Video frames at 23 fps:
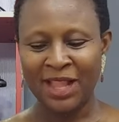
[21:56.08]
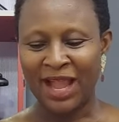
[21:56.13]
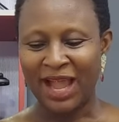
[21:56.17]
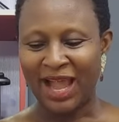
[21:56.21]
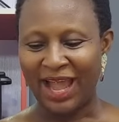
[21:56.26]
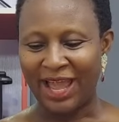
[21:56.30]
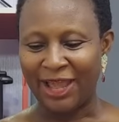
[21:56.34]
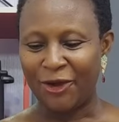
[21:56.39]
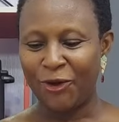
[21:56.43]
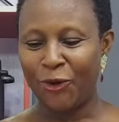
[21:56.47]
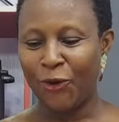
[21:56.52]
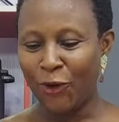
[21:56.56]

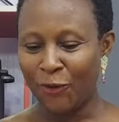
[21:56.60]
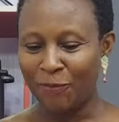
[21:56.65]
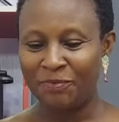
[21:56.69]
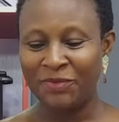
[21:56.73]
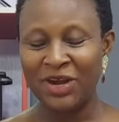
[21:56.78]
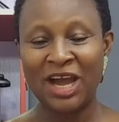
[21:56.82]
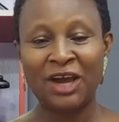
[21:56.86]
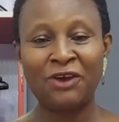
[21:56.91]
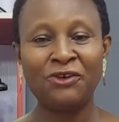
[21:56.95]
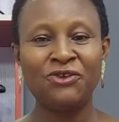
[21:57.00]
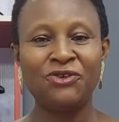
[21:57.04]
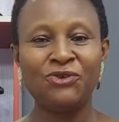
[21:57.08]
I hope
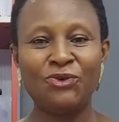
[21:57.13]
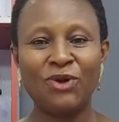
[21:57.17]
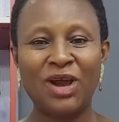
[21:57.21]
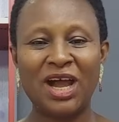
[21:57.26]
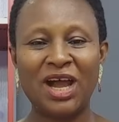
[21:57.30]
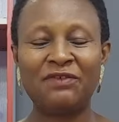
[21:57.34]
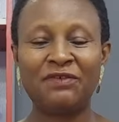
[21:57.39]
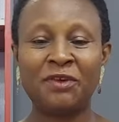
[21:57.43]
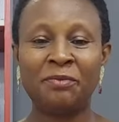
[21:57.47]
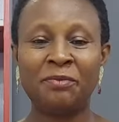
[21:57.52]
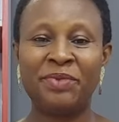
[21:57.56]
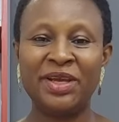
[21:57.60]
now you
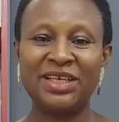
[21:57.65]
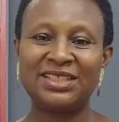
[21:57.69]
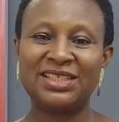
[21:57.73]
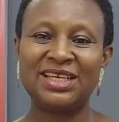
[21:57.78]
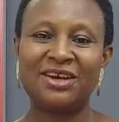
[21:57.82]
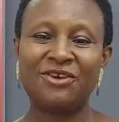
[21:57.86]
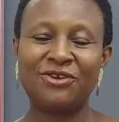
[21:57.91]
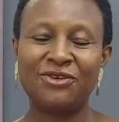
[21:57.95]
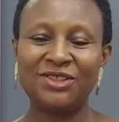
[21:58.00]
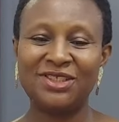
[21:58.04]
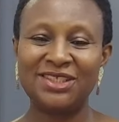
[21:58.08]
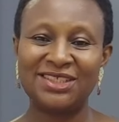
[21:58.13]
have a better
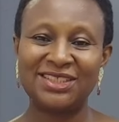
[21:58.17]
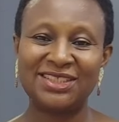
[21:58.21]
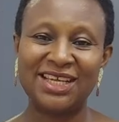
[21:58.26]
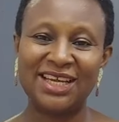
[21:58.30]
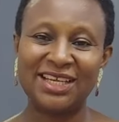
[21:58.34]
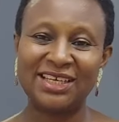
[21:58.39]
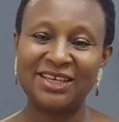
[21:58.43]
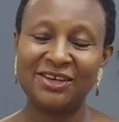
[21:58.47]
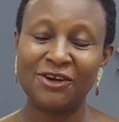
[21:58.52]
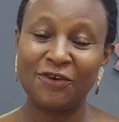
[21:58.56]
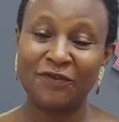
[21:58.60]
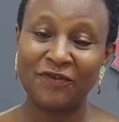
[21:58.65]

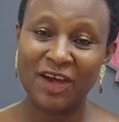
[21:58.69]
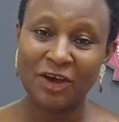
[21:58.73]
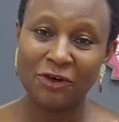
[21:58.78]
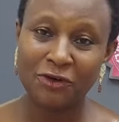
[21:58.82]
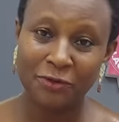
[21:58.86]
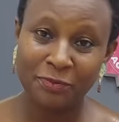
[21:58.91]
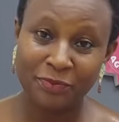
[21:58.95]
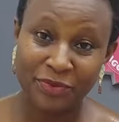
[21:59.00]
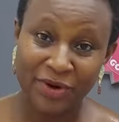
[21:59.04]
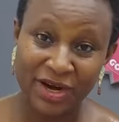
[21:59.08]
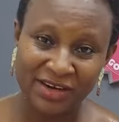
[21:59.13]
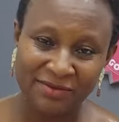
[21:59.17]
understanding of how
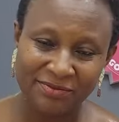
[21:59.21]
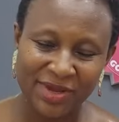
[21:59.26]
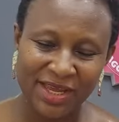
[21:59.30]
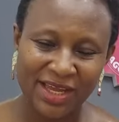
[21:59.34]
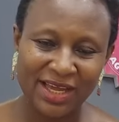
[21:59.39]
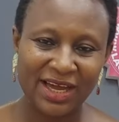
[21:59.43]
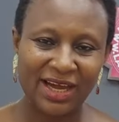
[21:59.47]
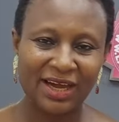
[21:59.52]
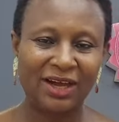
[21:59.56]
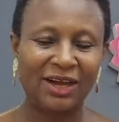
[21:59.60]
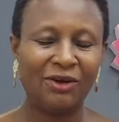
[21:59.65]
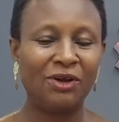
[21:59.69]
a bread
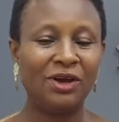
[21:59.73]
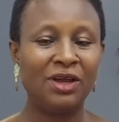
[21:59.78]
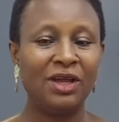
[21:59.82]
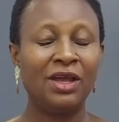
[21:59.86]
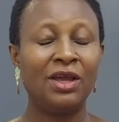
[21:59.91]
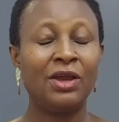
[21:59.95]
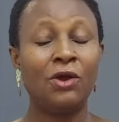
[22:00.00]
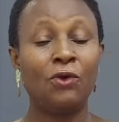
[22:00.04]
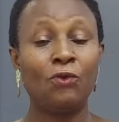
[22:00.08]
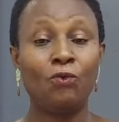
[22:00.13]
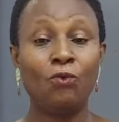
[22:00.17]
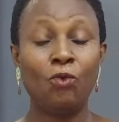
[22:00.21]
maker
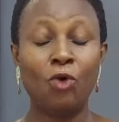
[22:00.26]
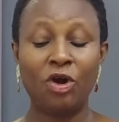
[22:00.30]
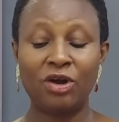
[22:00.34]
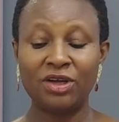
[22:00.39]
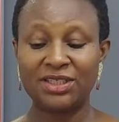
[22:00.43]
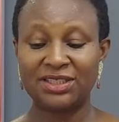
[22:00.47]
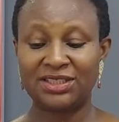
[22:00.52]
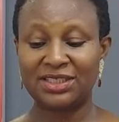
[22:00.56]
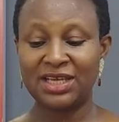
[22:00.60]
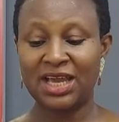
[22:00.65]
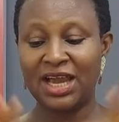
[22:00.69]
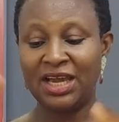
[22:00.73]

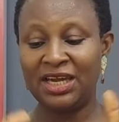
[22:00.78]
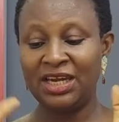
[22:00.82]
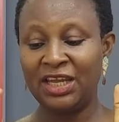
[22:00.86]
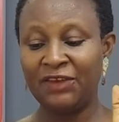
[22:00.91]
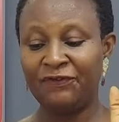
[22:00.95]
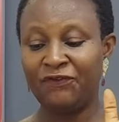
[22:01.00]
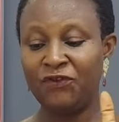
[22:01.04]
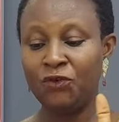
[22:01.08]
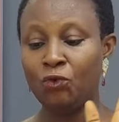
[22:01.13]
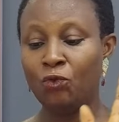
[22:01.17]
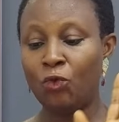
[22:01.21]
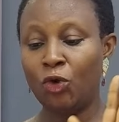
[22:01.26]
works, and
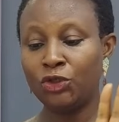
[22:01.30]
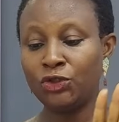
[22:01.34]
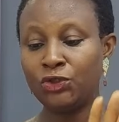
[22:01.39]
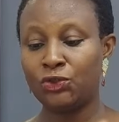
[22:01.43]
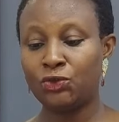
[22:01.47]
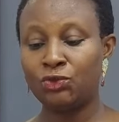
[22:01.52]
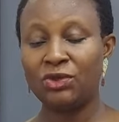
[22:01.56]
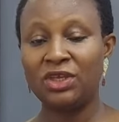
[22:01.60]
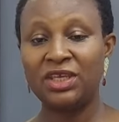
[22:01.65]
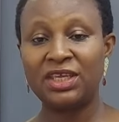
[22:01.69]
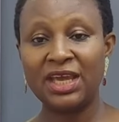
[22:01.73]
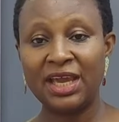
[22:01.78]
if you want
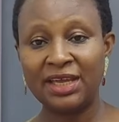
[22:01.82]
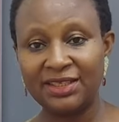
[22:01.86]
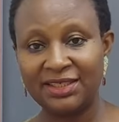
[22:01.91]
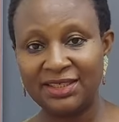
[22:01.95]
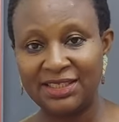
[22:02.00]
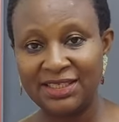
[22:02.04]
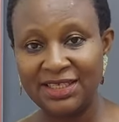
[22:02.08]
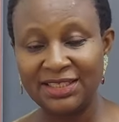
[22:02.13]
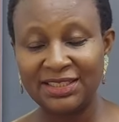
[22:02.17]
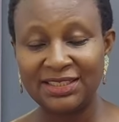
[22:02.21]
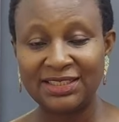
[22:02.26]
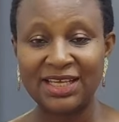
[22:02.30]
to get
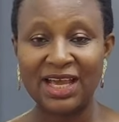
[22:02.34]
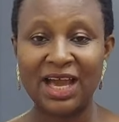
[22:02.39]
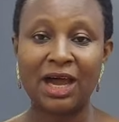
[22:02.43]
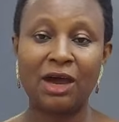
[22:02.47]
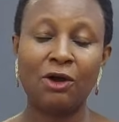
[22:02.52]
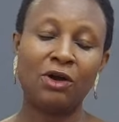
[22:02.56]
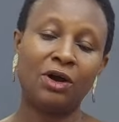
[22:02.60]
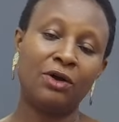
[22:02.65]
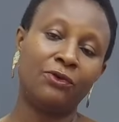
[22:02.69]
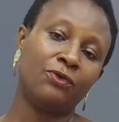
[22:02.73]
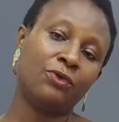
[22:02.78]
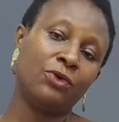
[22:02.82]
this,
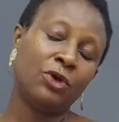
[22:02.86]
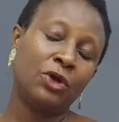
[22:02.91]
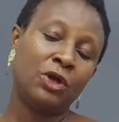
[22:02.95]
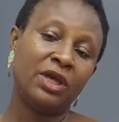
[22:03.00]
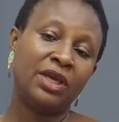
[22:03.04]
I'll